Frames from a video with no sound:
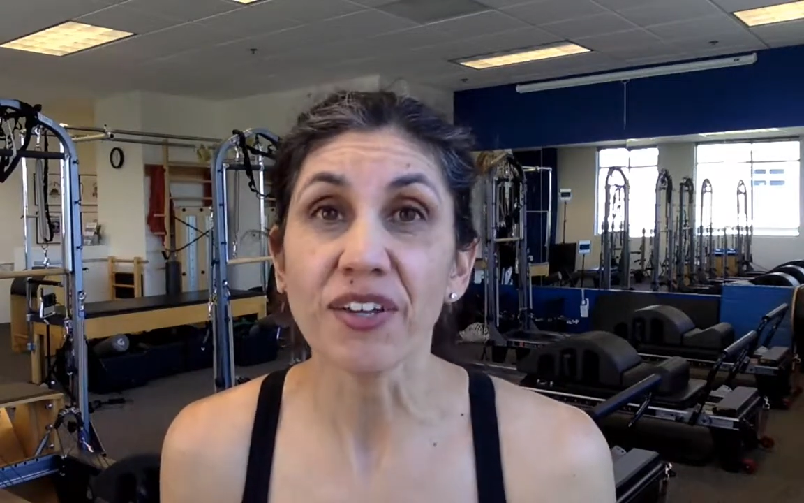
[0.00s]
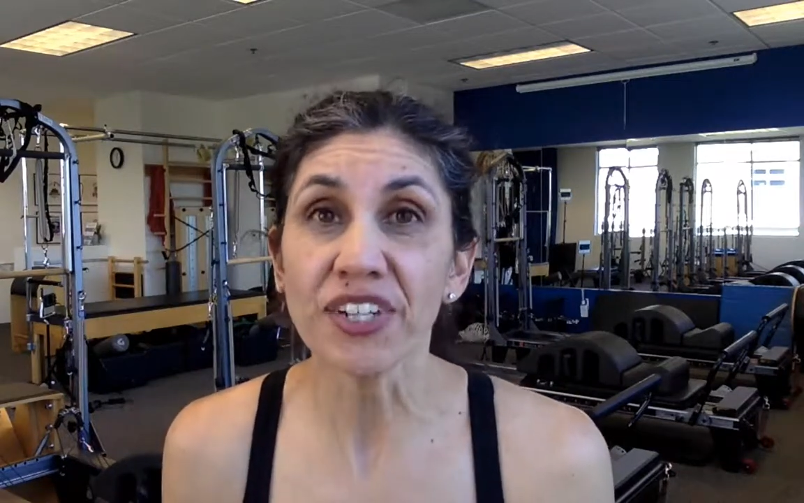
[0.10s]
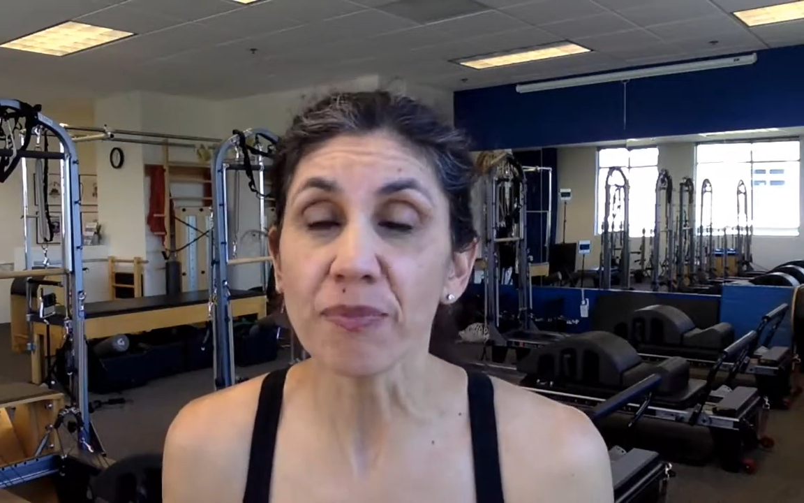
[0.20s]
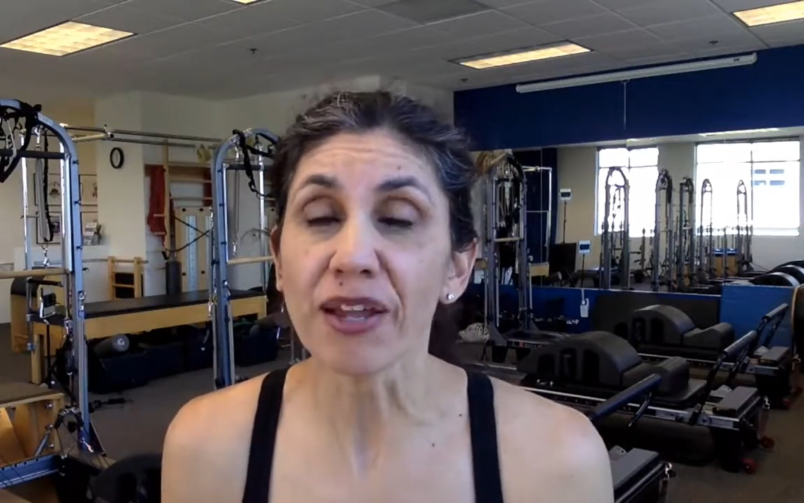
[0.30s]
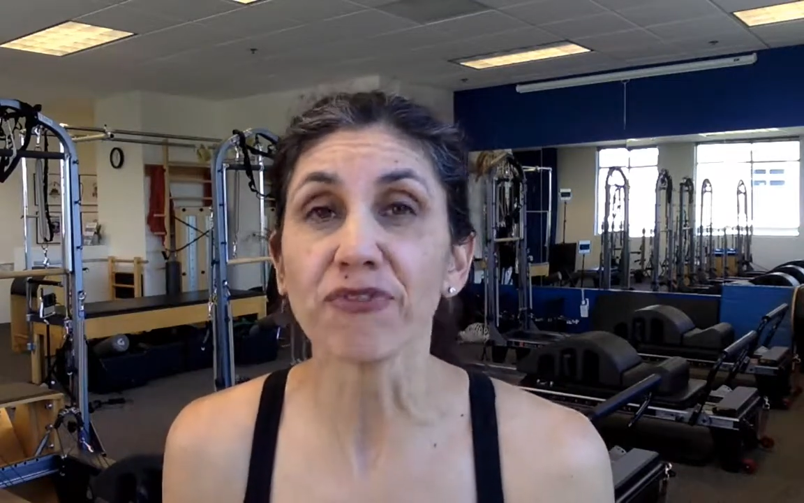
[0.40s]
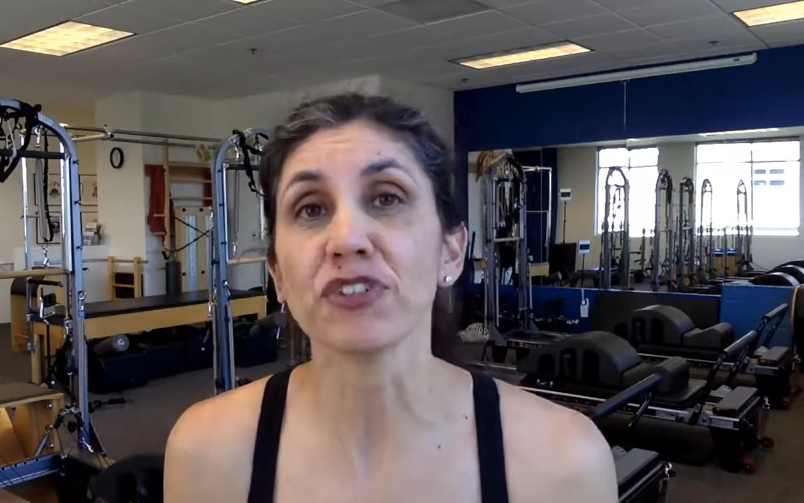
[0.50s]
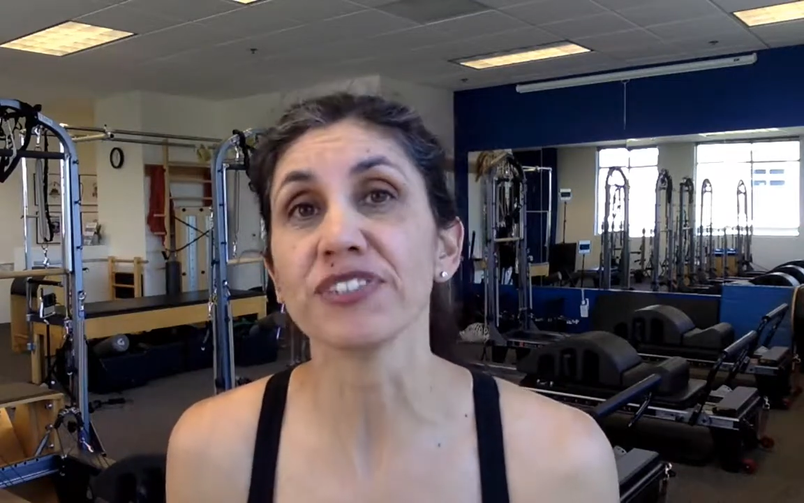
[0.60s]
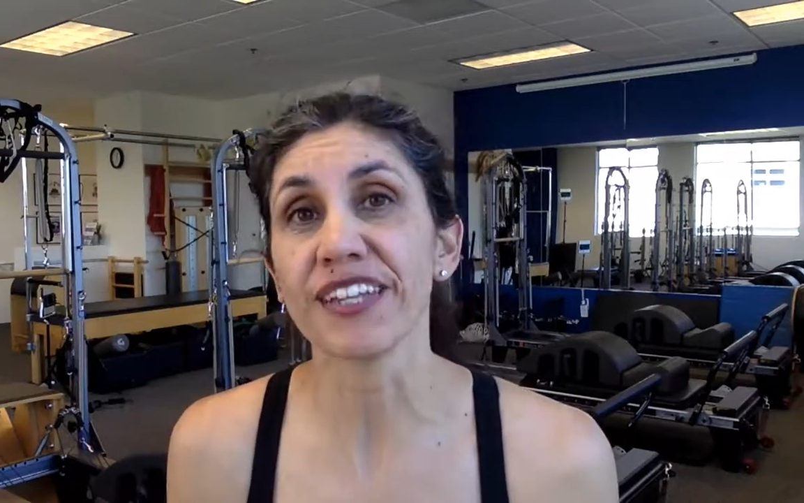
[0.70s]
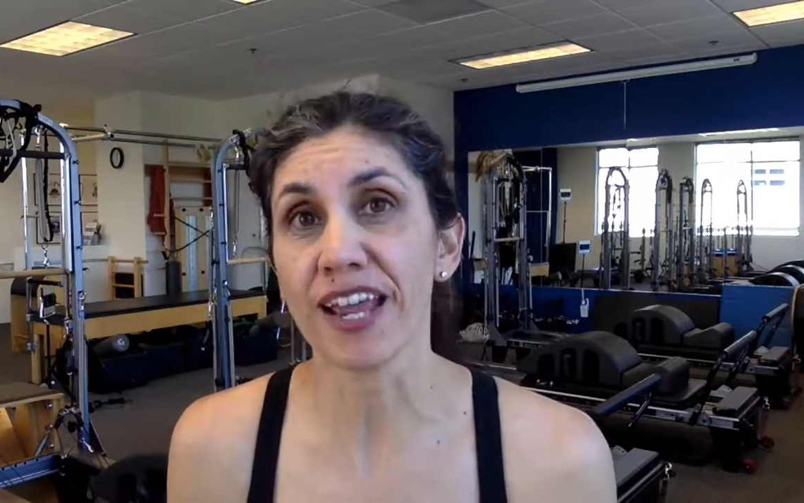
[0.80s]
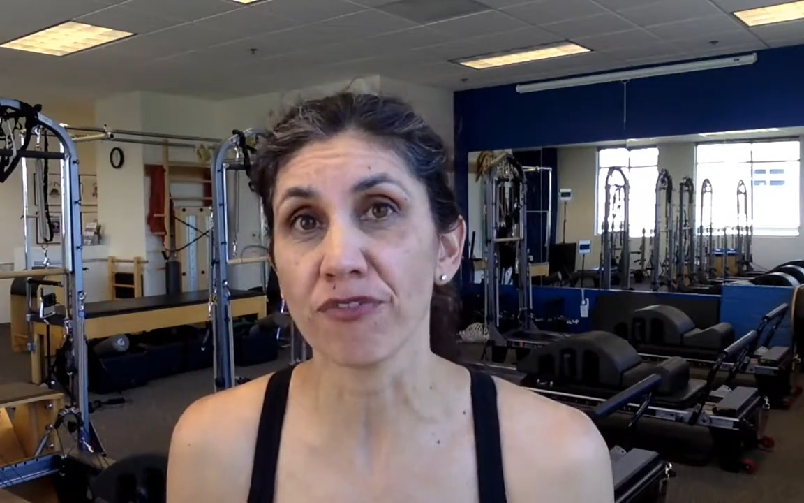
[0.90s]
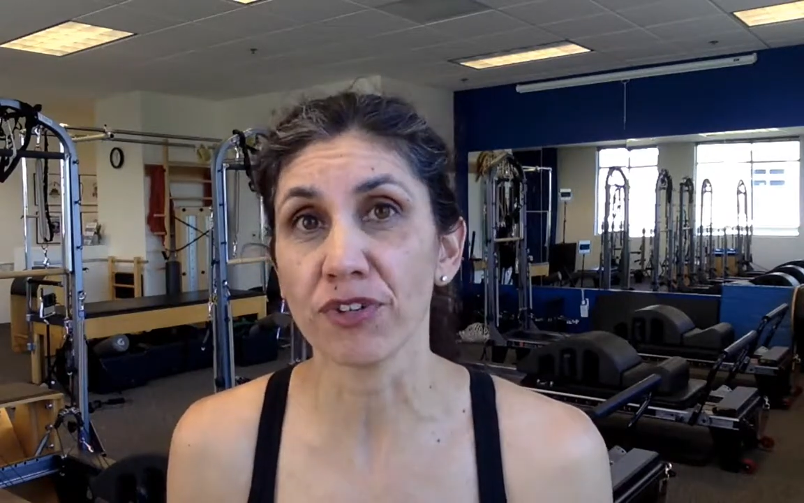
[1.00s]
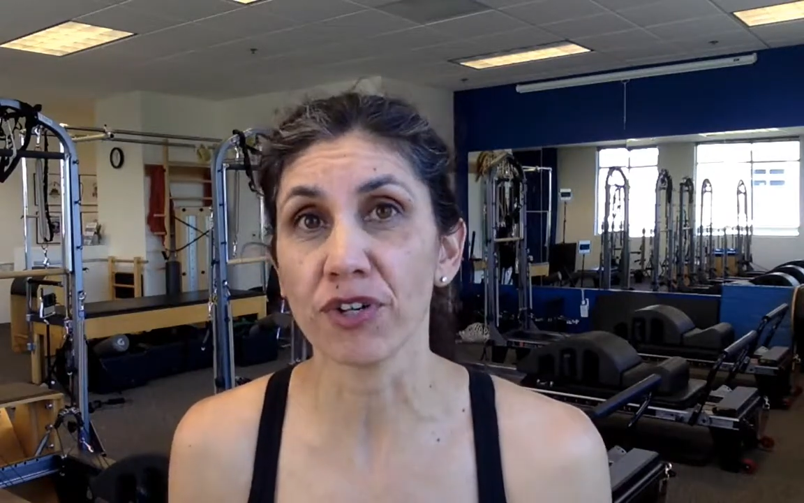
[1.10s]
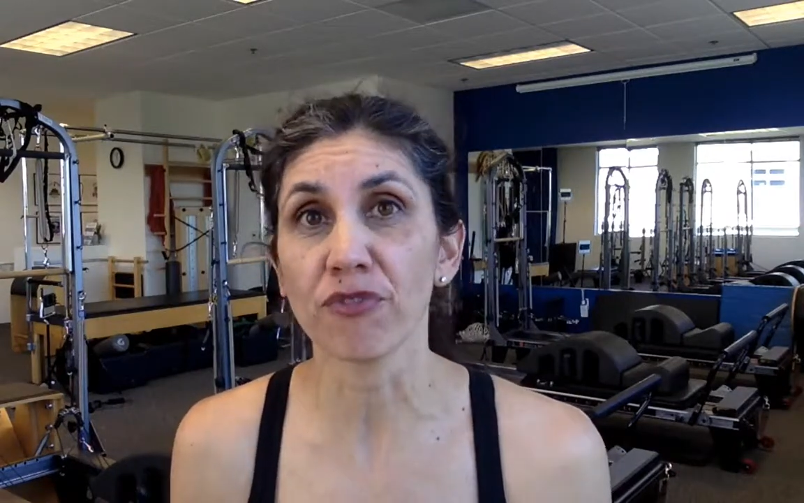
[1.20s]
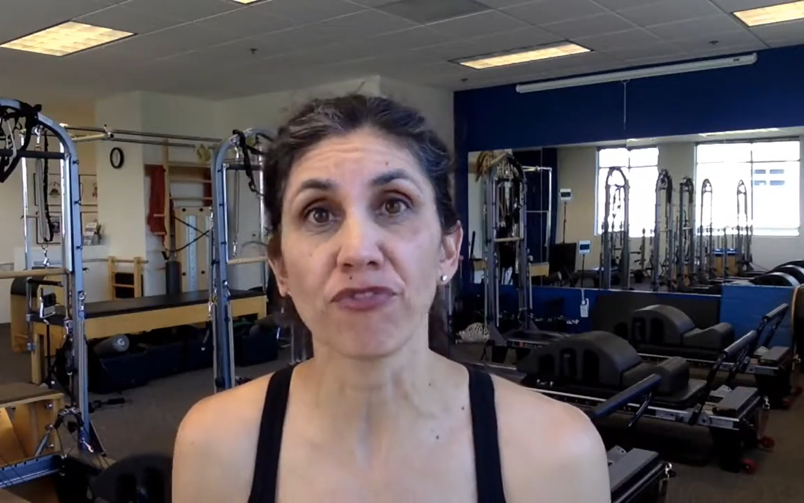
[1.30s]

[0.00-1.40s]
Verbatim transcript: Did my first ever